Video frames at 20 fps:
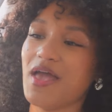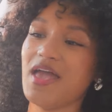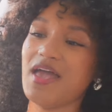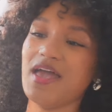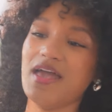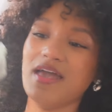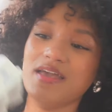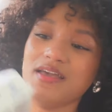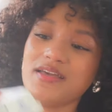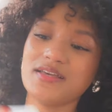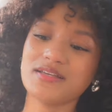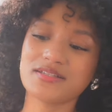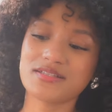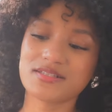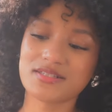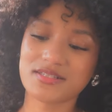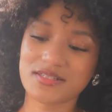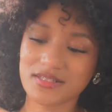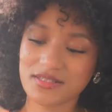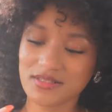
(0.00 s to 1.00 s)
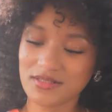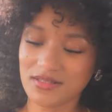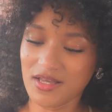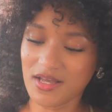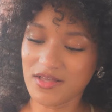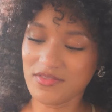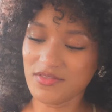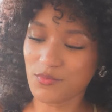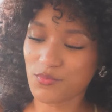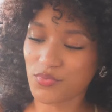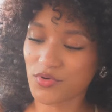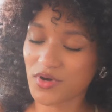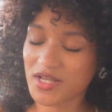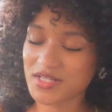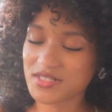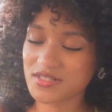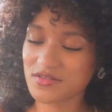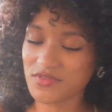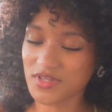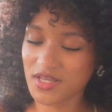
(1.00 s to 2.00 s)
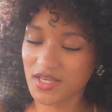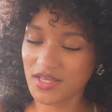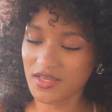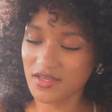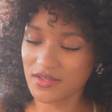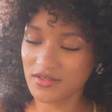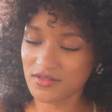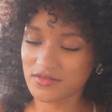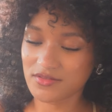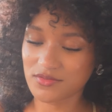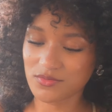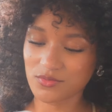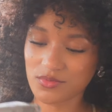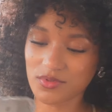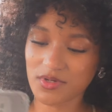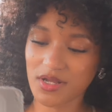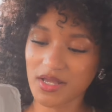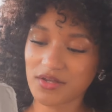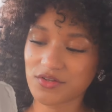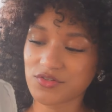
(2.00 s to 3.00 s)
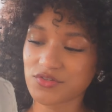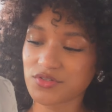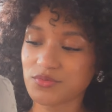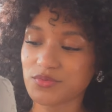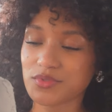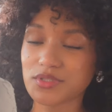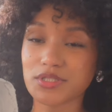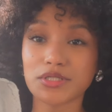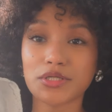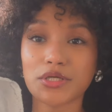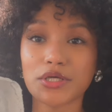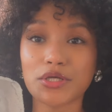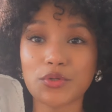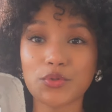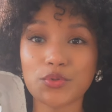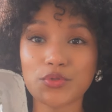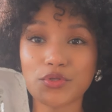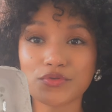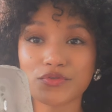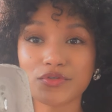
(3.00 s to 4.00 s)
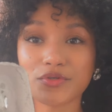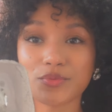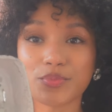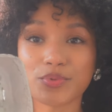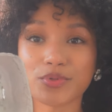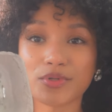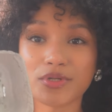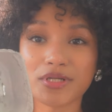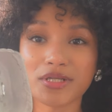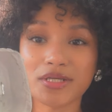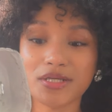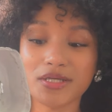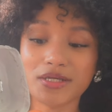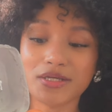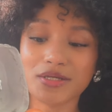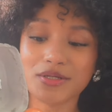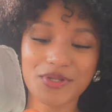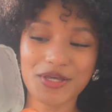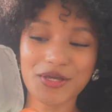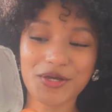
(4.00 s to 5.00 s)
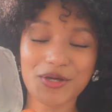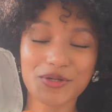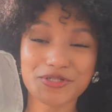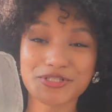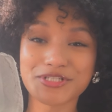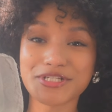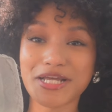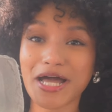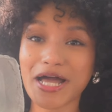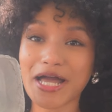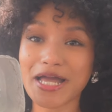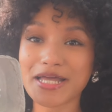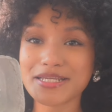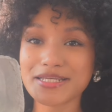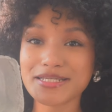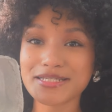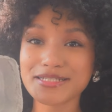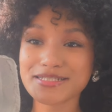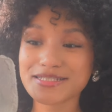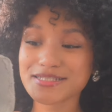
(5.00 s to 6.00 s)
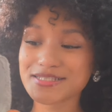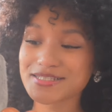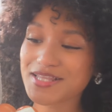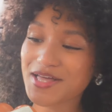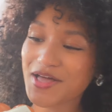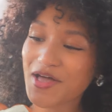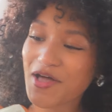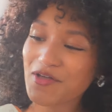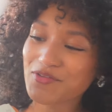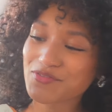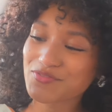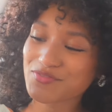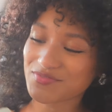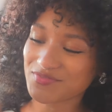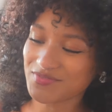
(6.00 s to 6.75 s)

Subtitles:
eggs, and the price of the eggs were actually really good. Ooh, those look pretty. They all shiny and stuff.